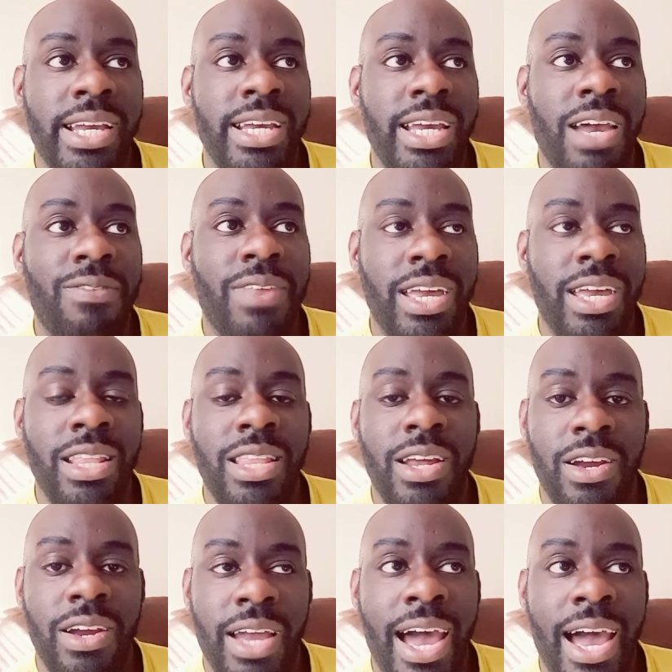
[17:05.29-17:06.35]
if they get
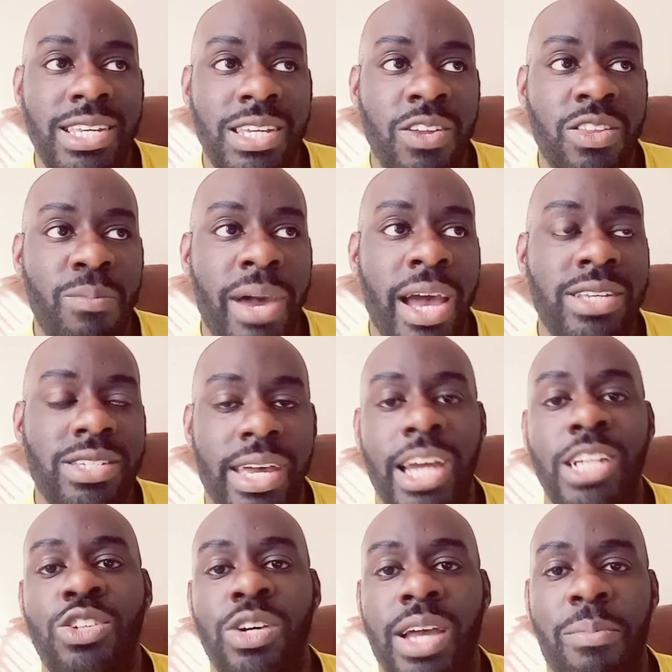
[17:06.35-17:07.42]
their guys healthy back,
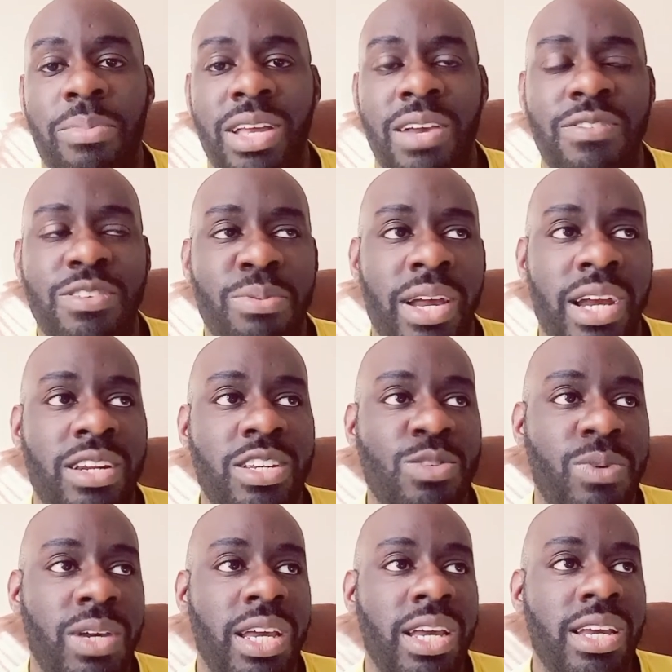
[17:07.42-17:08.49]
Skandrick, I believe, is playing this
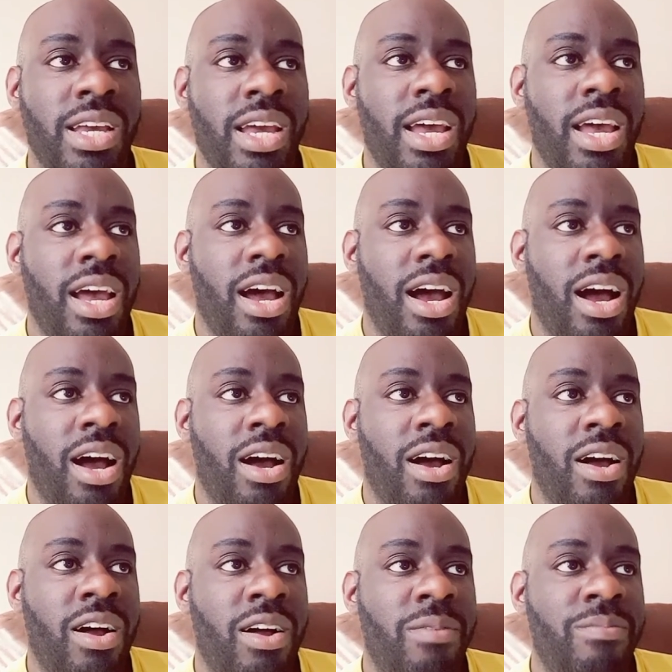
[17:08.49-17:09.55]
week.
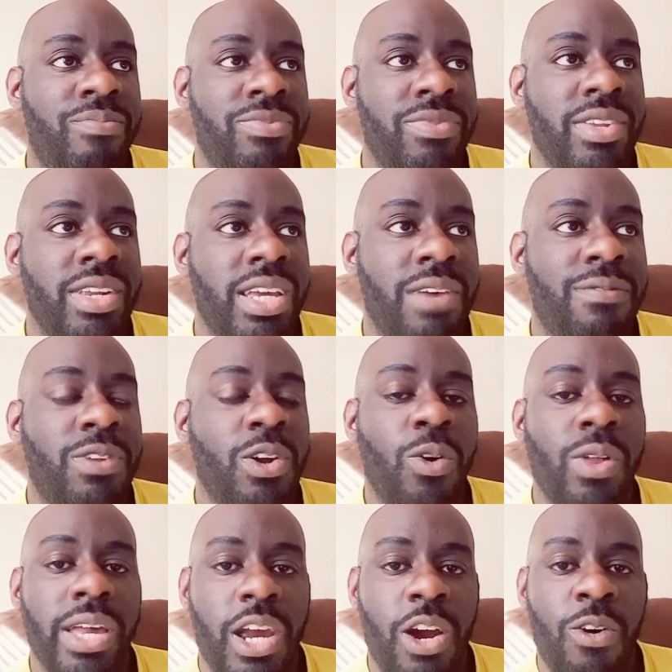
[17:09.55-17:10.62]
If
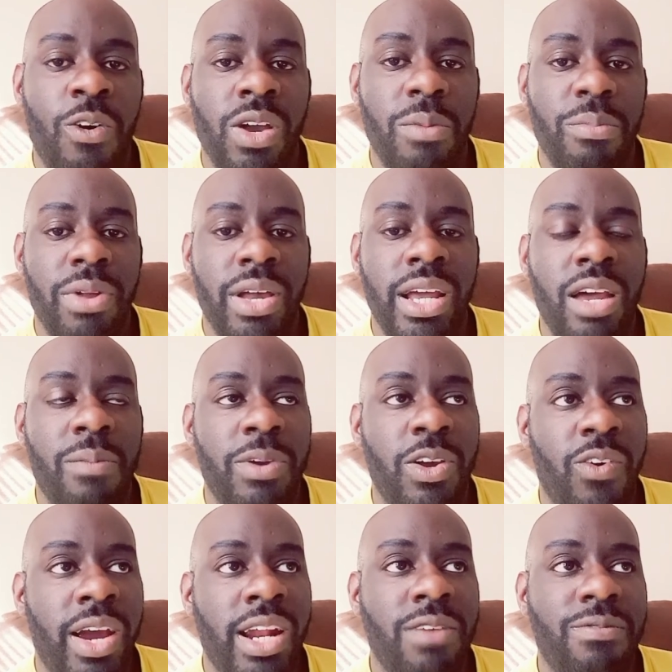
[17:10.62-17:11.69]
Nolan Carroll can play, that'd be
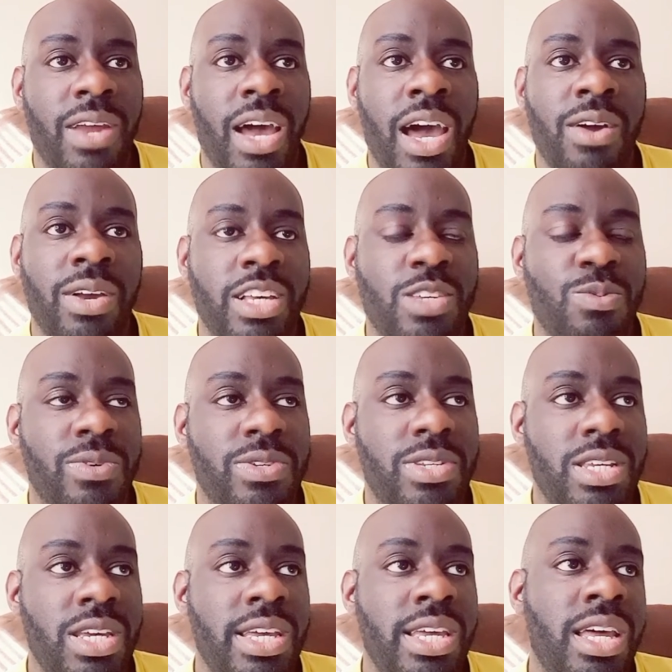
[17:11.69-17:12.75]
great. If not, I guess we'll
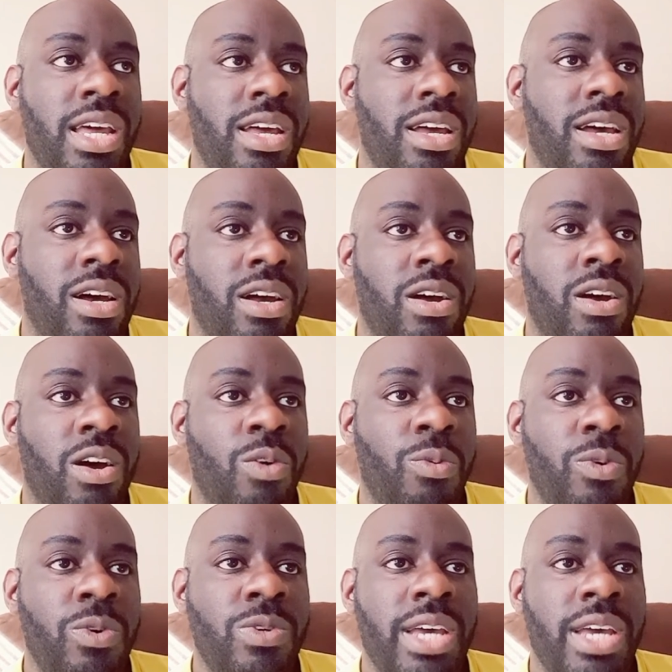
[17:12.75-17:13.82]
see.
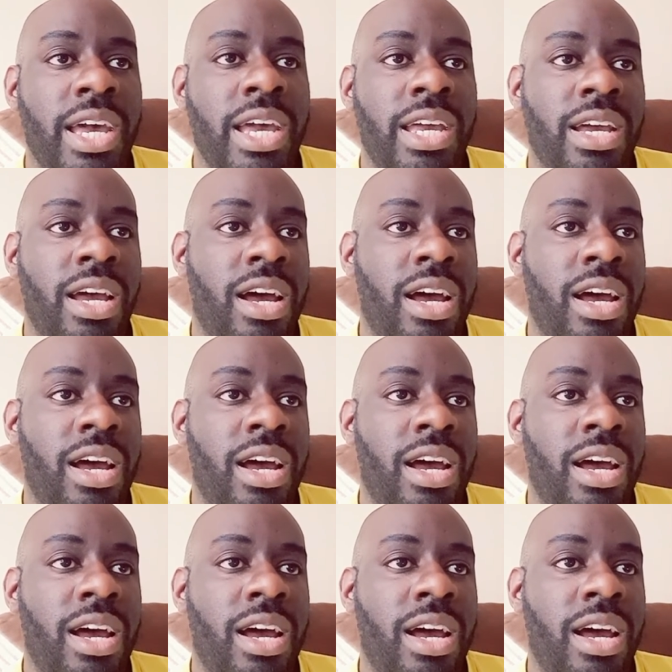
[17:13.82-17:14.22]
Awuzie,